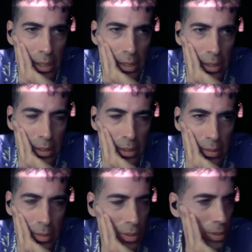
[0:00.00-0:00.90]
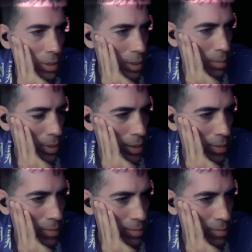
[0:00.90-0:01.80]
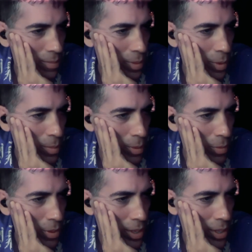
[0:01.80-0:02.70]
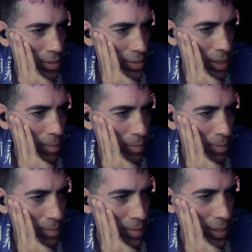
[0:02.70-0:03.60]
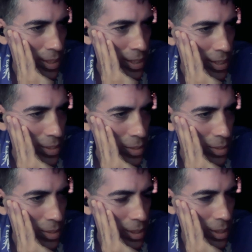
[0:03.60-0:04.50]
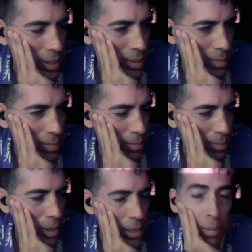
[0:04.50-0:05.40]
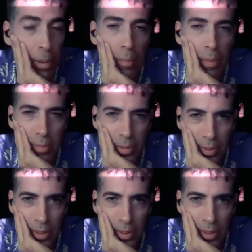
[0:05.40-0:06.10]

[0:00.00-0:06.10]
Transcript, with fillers: uh, what's his name now? Why am I forgetting his name? Um, Brian De Palma.